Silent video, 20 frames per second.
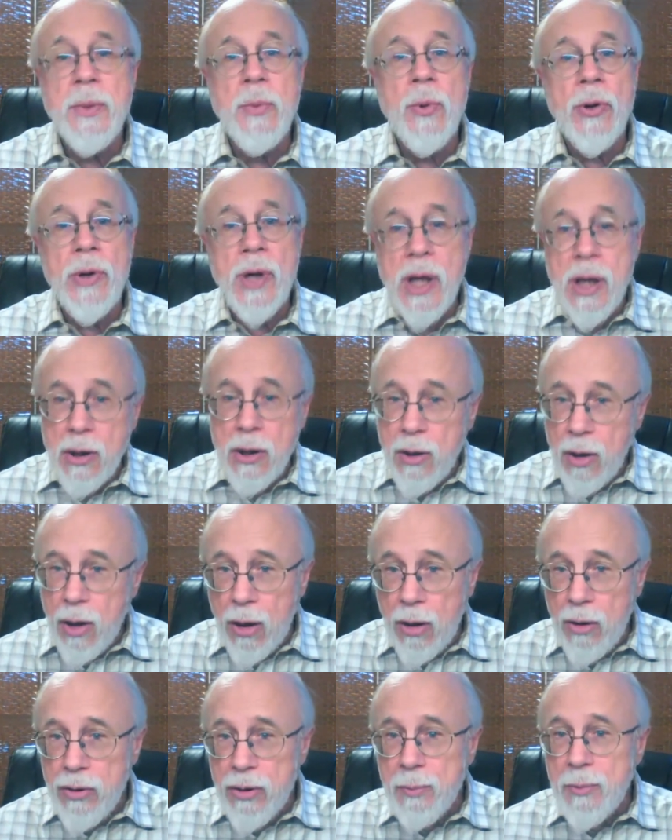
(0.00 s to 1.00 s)
will kill
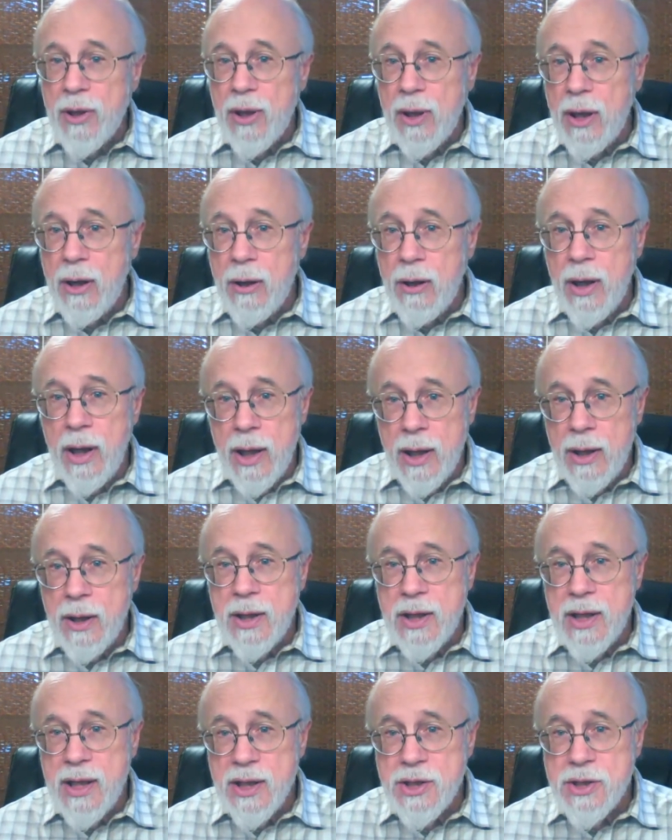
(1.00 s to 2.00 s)
all the malaria in the
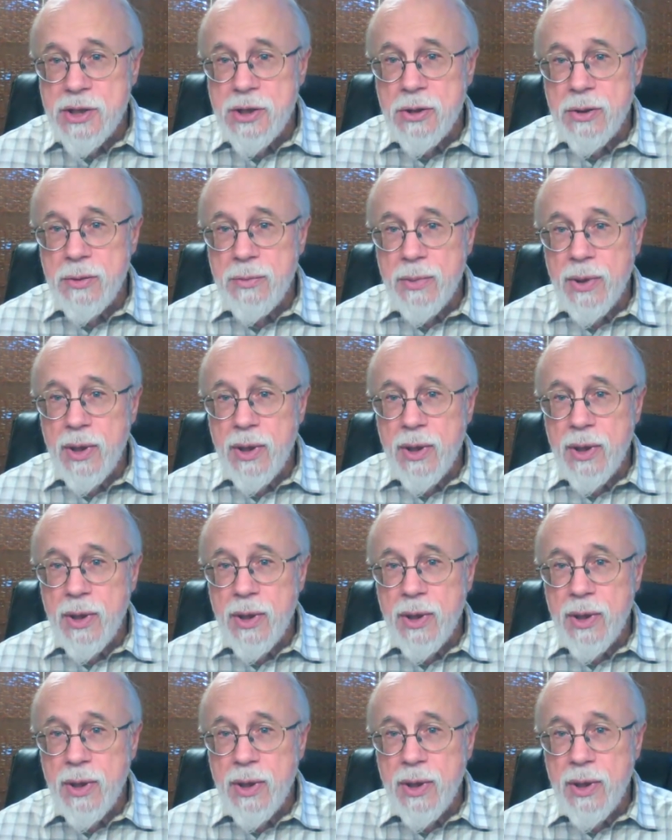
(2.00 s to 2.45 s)
test tube.